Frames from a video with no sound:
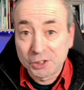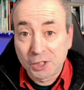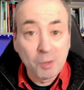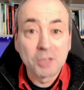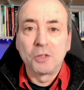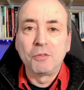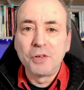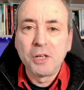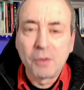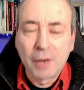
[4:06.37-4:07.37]
so I'm going to do them
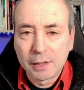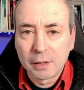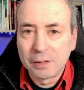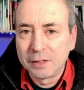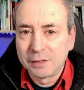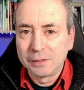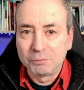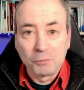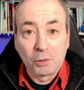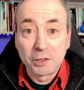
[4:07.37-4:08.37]
for you and
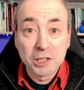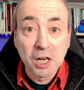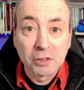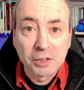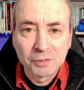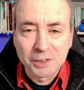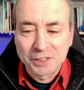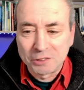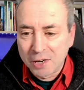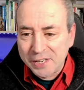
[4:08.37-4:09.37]
I'm not going to charge,
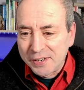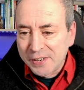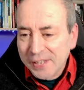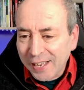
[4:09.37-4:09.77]
which is great.